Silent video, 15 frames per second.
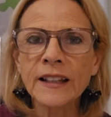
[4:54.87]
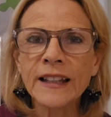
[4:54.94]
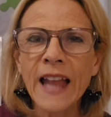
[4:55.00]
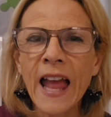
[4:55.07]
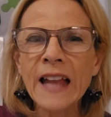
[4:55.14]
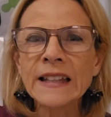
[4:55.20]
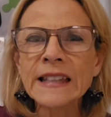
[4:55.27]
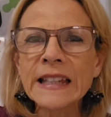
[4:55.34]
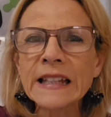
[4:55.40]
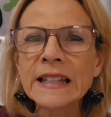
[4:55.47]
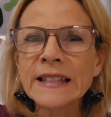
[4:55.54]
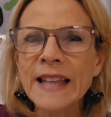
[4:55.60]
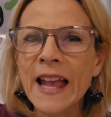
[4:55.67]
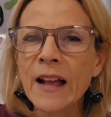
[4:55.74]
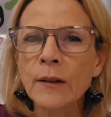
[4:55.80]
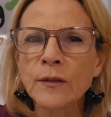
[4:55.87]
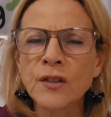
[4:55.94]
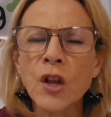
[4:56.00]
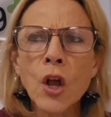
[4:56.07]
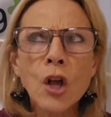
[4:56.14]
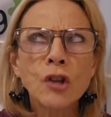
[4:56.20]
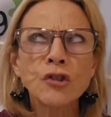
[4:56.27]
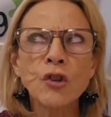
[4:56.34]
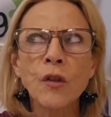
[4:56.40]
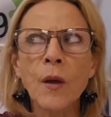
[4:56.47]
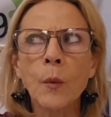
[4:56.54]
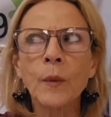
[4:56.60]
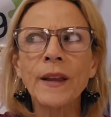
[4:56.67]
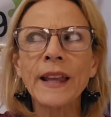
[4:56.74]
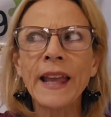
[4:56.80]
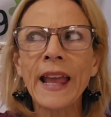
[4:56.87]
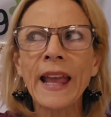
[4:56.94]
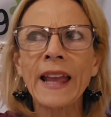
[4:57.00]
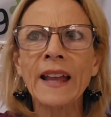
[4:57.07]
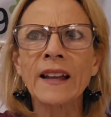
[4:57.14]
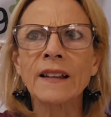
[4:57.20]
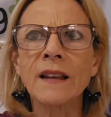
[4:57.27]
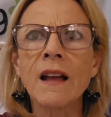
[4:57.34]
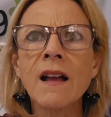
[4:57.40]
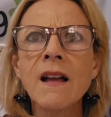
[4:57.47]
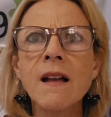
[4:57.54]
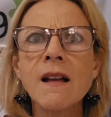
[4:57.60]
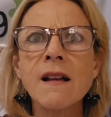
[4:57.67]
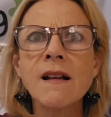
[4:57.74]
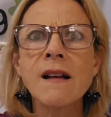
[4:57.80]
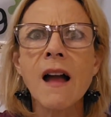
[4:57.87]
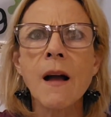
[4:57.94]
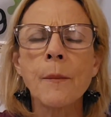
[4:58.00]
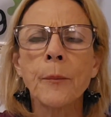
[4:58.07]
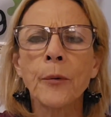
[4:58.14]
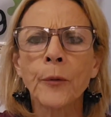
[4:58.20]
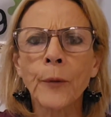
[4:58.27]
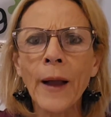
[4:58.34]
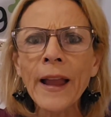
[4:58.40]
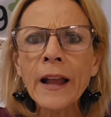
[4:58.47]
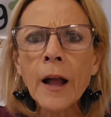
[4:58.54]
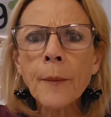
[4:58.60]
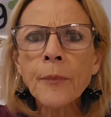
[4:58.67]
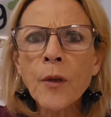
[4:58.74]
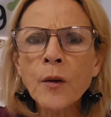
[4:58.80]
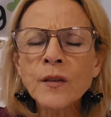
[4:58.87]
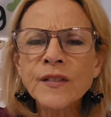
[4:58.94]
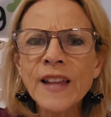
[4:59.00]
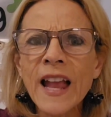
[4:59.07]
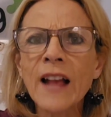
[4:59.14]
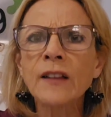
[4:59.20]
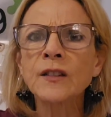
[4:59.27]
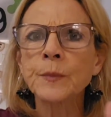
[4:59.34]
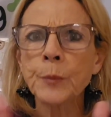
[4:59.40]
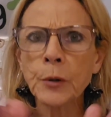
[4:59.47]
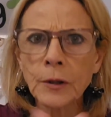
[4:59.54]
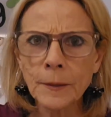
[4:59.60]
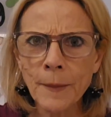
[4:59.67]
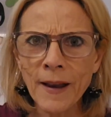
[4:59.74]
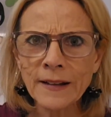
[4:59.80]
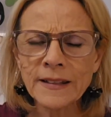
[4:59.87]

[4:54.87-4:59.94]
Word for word: and ending sounds so that we can break up those sounds, put them